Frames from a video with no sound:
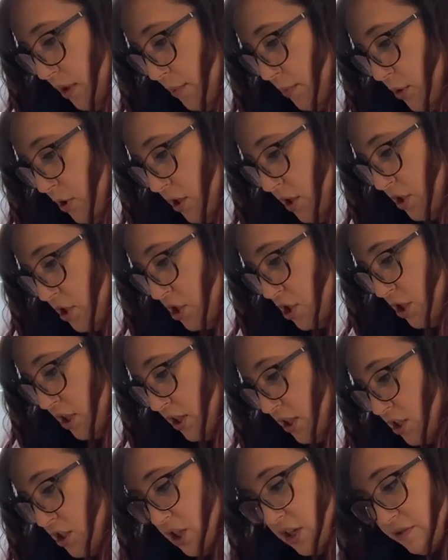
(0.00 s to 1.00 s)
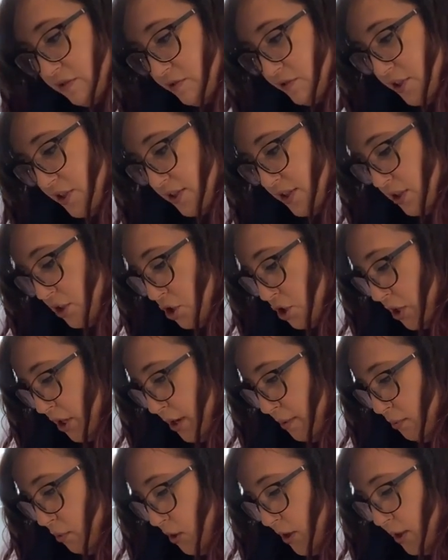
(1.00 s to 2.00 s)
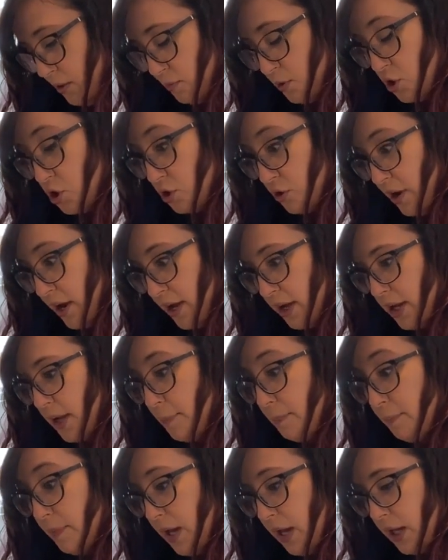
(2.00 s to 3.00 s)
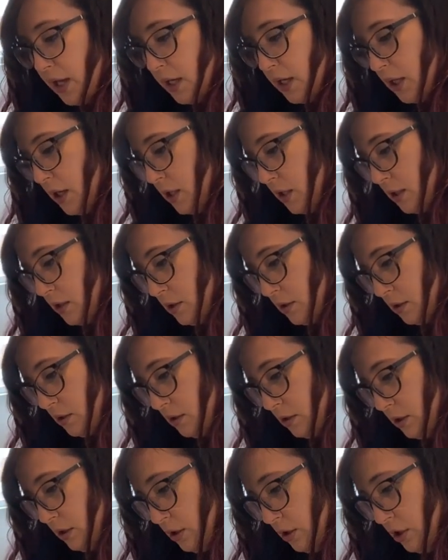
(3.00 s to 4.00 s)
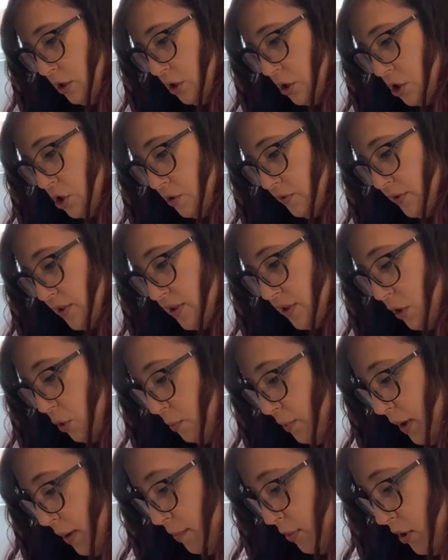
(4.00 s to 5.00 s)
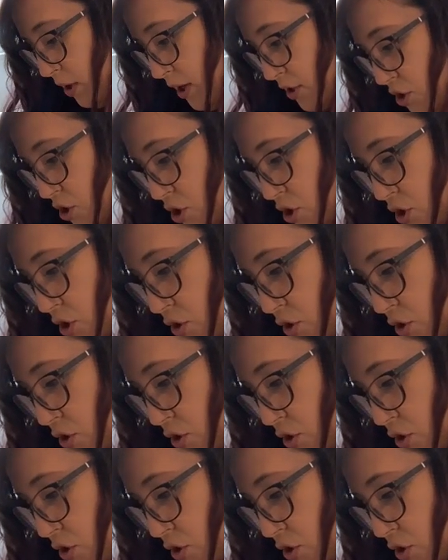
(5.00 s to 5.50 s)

Pepper and chicken jalfrezi tray, tray bake. Chorizo, pepper, and